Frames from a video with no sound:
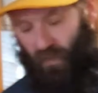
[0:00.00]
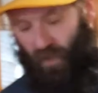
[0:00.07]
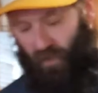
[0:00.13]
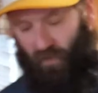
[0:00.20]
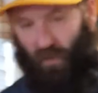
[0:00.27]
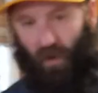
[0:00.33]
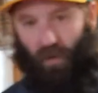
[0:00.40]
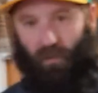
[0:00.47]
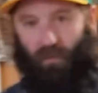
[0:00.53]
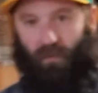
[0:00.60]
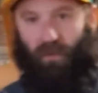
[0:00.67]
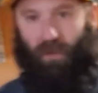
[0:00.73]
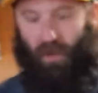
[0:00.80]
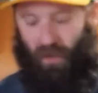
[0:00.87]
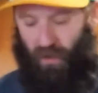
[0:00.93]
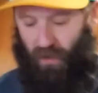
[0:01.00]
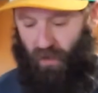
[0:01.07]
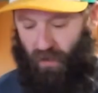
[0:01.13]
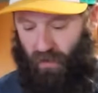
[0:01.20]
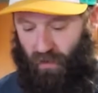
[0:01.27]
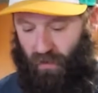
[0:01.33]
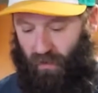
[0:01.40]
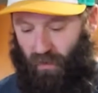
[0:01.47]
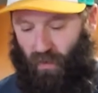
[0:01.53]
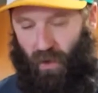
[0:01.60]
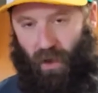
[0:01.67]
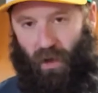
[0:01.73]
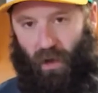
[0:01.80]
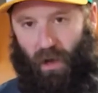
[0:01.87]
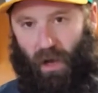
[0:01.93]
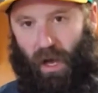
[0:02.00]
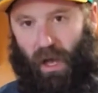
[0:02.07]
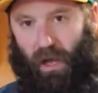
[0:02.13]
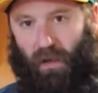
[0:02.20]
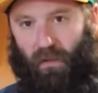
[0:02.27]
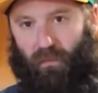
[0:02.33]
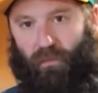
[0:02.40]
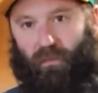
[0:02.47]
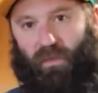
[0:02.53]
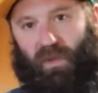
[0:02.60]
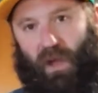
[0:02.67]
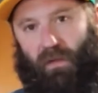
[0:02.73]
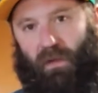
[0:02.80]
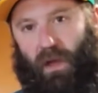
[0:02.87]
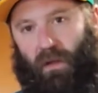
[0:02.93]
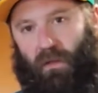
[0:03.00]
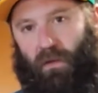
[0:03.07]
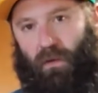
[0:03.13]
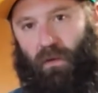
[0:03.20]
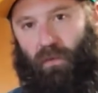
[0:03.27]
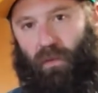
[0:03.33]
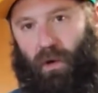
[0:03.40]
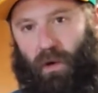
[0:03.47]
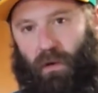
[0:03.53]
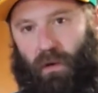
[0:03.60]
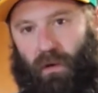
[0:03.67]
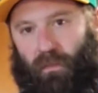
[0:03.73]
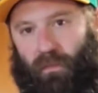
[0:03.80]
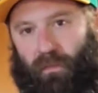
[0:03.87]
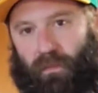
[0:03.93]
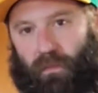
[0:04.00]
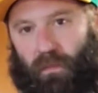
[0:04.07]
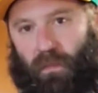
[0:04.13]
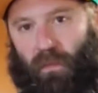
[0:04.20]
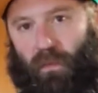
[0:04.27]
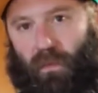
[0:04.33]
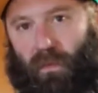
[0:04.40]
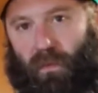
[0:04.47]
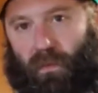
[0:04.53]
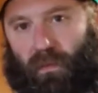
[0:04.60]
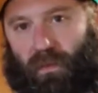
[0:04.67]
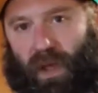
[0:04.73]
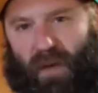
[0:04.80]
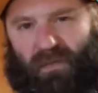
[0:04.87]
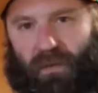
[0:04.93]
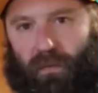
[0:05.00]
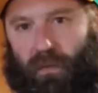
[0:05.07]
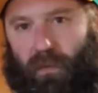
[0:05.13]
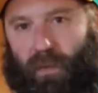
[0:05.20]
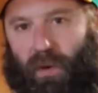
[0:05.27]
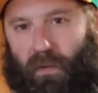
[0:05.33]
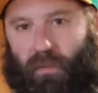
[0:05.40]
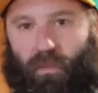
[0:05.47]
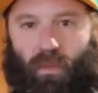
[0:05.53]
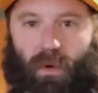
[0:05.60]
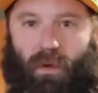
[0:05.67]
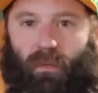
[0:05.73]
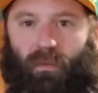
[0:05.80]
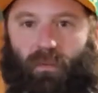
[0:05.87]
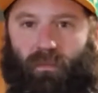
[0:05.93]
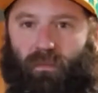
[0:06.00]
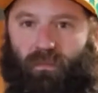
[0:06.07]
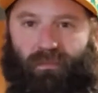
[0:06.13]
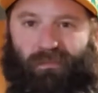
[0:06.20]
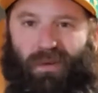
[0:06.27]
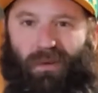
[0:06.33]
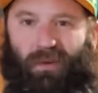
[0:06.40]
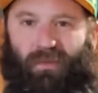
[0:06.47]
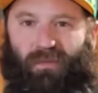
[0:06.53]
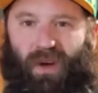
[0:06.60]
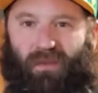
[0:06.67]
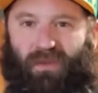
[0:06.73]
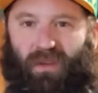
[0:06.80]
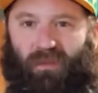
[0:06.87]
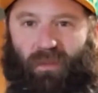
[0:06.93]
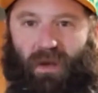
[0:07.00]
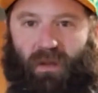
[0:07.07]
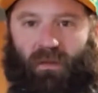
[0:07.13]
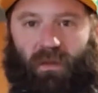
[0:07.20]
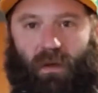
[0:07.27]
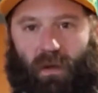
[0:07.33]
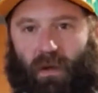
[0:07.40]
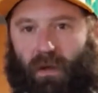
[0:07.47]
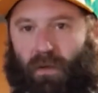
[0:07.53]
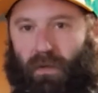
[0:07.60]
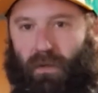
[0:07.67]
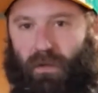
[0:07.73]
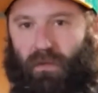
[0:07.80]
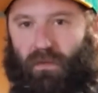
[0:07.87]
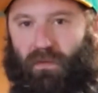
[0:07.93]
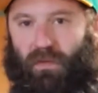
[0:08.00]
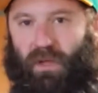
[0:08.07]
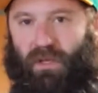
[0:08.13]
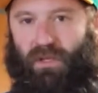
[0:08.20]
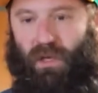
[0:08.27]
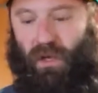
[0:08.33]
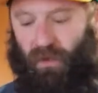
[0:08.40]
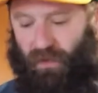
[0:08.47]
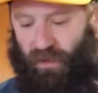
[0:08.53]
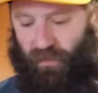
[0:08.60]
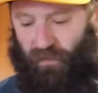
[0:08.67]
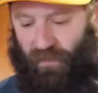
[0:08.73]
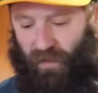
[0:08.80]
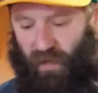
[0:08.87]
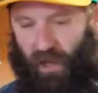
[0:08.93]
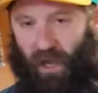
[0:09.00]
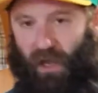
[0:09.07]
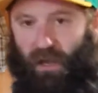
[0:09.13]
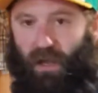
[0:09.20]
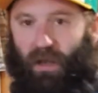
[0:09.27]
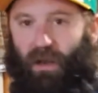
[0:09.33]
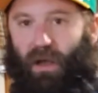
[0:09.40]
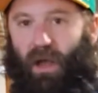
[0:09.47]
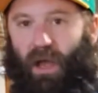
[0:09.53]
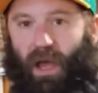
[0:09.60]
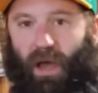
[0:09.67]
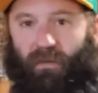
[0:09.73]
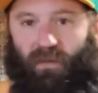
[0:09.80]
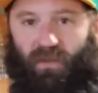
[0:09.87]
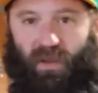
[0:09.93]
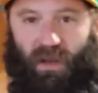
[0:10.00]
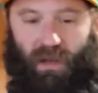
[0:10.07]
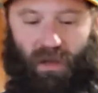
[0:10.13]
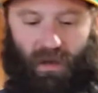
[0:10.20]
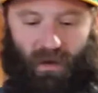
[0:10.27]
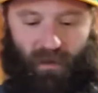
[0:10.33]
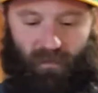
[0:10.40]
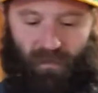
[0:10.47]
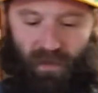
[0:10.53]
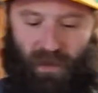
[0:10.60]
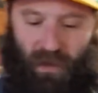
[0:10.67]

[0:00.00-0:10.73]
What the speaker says: So I sat that in the cold water, left it for about, well, probably 5-6 minutes, deshelled it, and then I have it sitting here.